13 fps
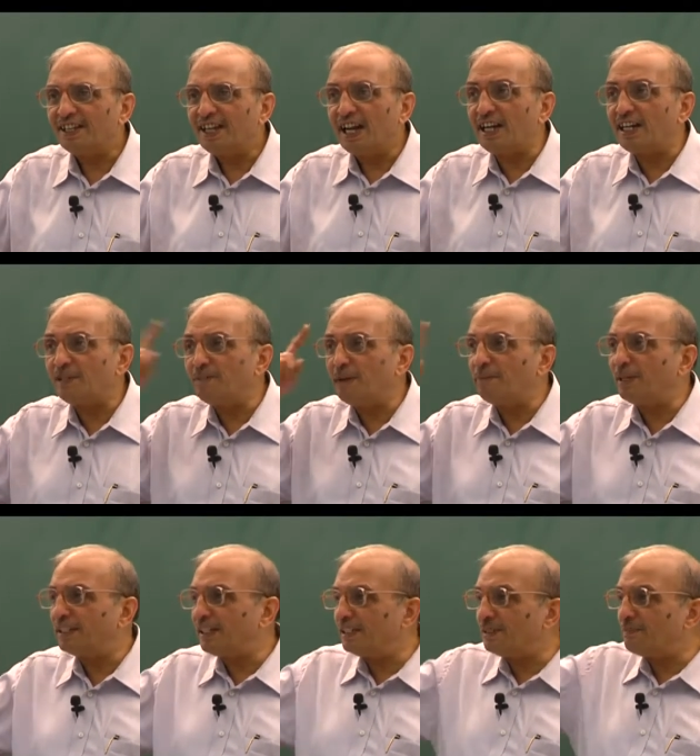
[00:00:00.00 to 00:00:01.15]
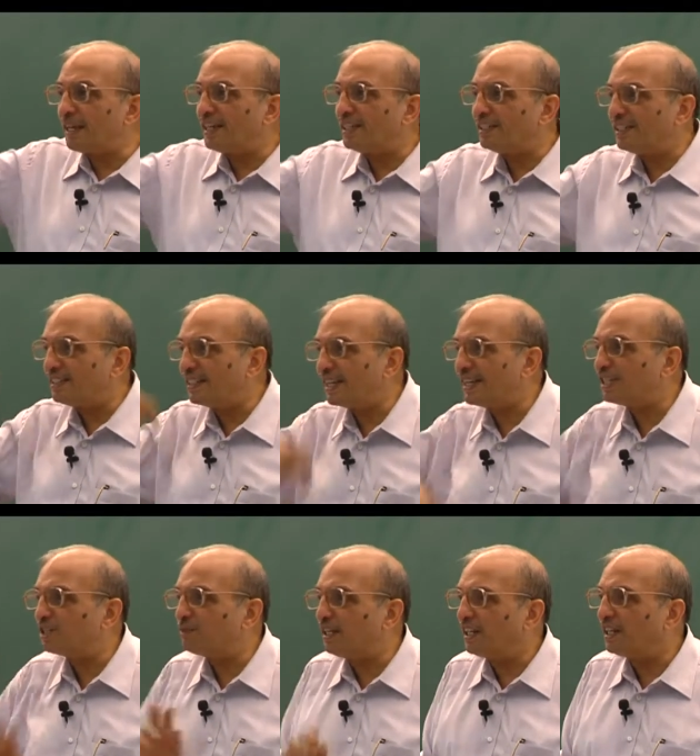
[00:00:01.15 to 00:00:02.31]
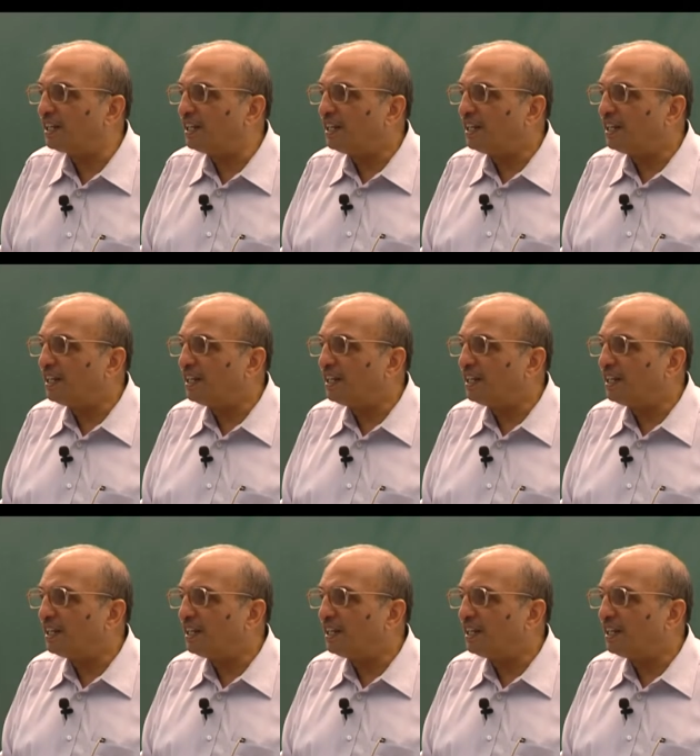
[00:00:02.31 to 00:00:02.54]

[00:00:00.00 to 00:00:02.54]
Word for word: and remember that the manager is against me